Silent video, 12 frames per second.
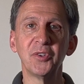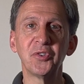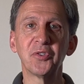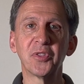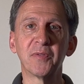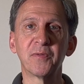is
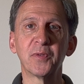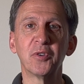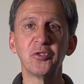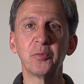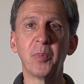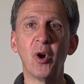the
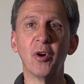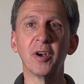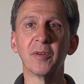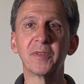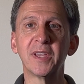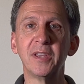first part
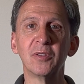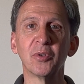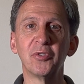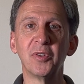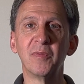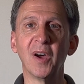of
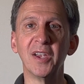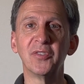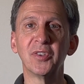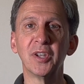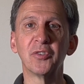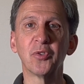Keeler's advice,
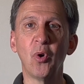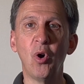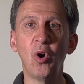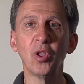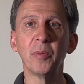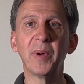and it's
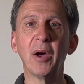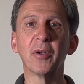all about